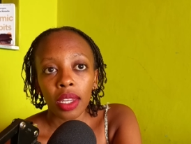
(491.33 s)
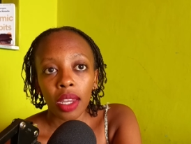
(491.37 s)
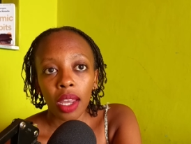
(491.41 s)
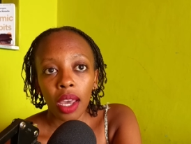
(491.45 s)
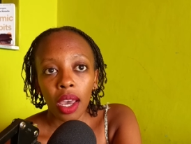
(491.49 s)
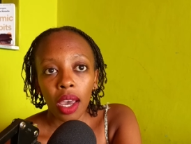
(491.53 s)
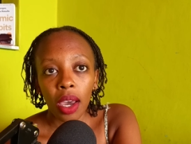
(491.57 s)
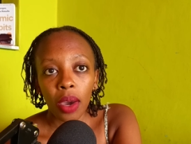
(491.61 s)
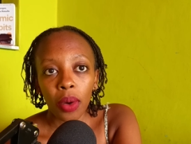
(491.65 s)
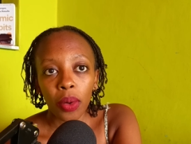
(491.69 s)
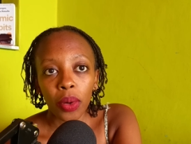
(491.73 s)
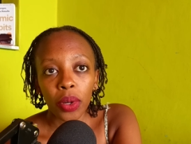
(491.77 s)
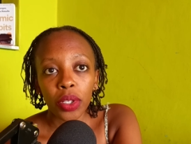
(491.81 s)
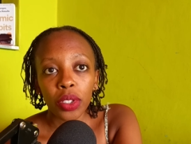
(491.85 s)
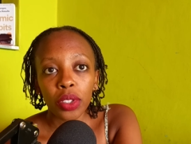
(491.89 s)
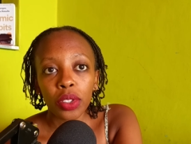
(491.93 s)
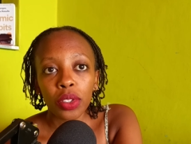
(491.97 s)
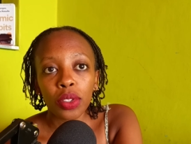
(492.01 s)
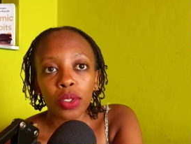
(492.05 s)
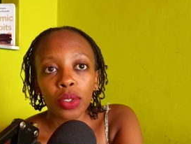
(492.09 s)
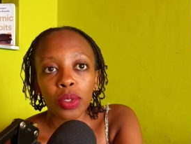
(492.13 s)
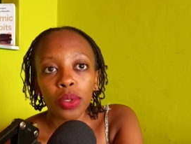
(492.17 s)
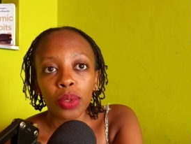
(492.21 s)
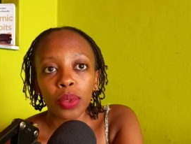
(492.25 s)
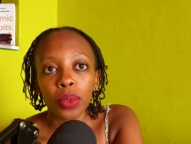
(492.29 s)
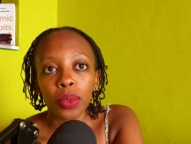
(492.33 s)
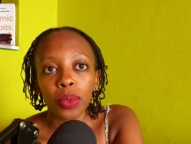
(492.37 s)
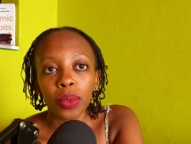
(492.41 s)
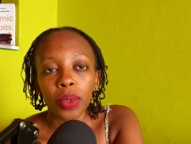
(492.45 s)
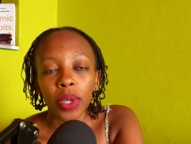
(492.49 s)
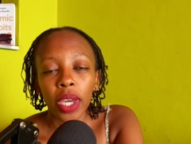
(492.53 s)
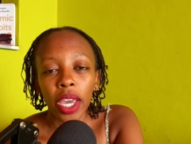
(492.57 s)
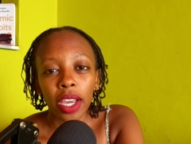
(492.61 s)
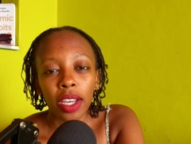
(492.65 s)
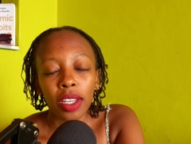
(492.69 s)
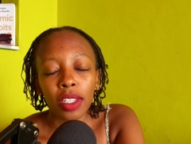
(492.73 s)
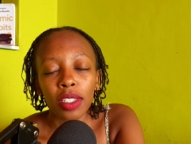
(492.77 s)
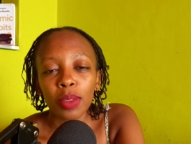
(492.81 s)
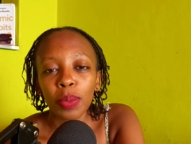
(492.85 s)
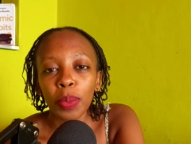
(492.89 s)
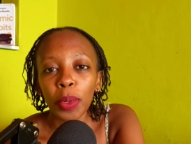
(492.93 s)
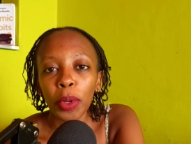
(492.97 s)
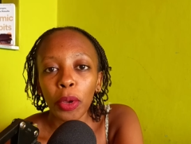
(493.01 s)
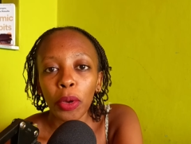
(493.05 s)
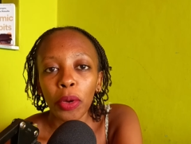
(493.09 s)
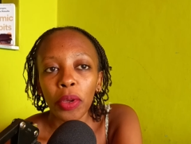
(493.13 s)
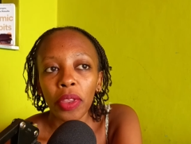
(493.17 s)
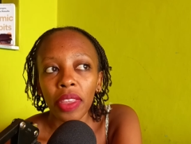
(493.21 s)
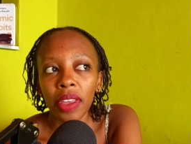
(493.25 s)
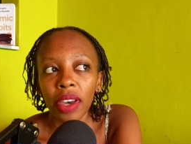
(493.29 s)
I want to
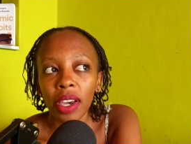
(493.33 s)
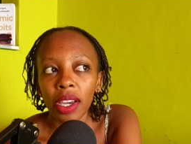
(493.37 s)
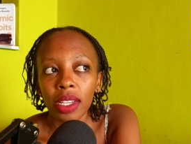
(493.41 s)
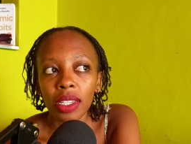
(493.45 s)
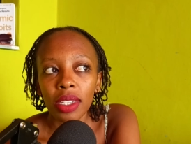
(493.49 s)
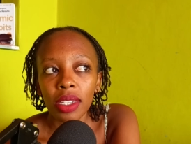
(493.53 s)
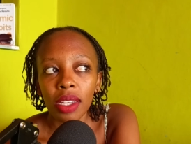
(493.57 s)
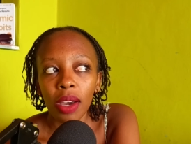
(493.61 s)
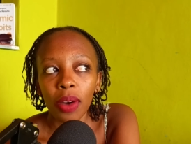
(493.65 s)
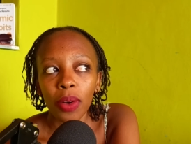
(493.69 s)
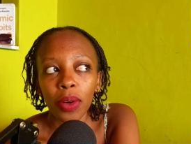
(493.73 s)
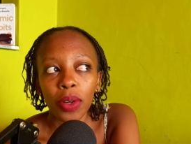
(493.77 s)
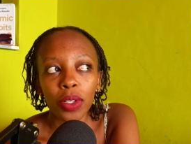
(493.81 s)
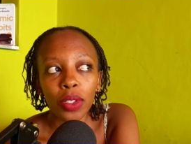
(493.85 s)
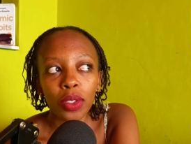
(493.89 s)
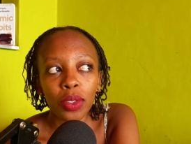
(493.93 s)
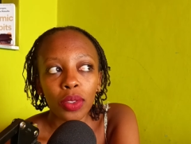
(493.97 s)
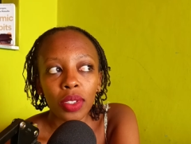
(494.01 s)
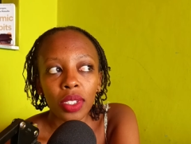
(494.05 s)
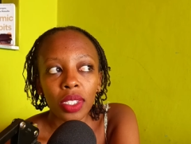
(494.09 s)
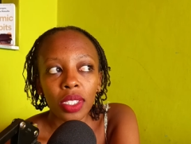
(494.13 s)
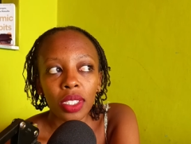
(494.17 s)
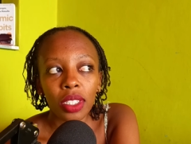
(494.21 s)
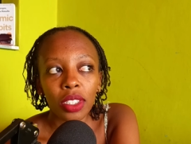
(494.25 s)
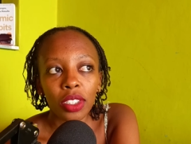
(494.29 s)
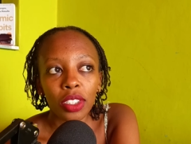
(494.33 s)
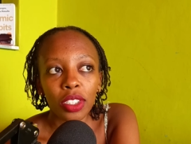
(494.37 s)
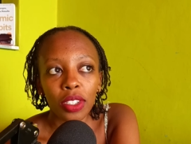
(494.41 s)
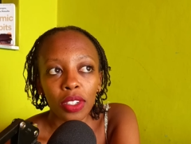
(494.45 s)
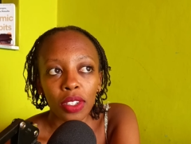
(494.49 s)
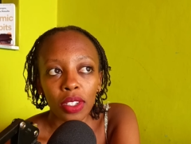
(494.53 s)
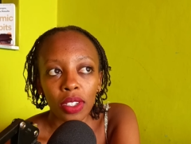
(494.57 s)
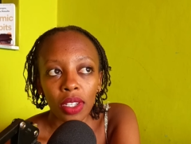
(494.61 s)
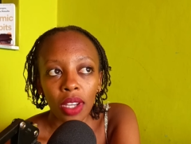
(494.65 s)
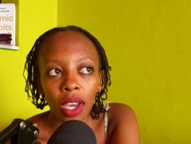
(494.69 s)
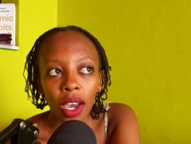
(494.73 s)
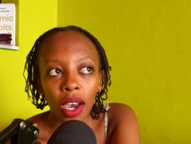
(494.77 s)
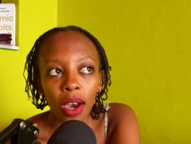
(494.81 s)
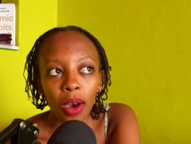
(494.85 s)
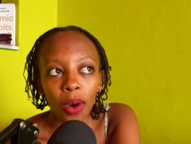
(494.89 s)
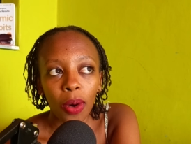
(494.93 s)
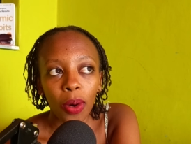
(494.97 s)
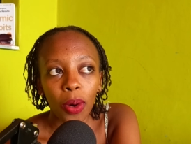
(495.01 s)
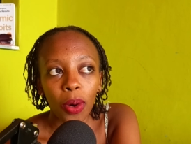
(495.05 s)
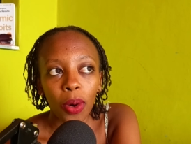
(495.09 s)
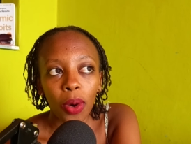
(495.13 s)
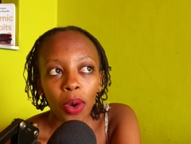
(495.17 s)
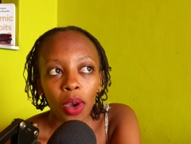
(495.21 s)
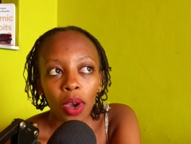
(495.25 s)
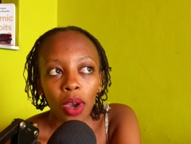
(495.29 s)
explore that. I want to see just
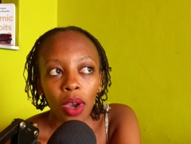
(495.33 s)
how